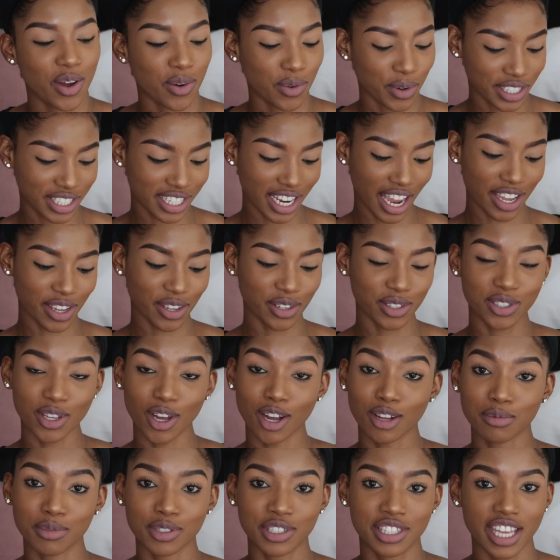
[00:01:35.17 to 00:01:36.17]
which I use
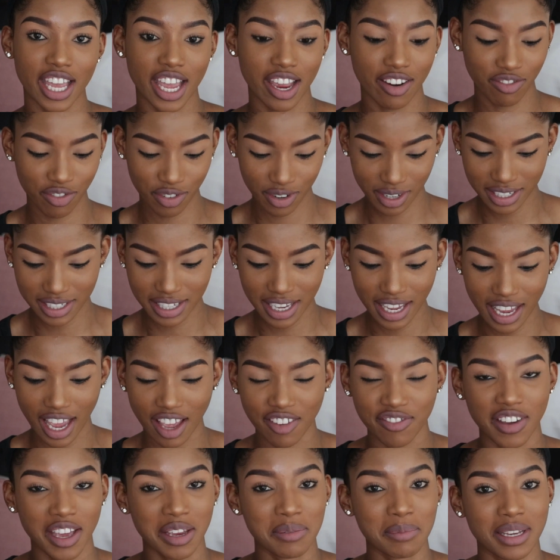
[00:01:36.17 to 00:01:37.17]
almost every day,
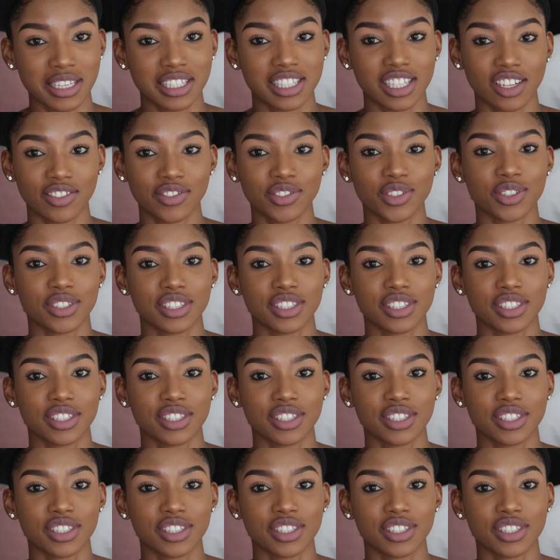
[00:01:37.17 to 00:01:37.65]
I find myself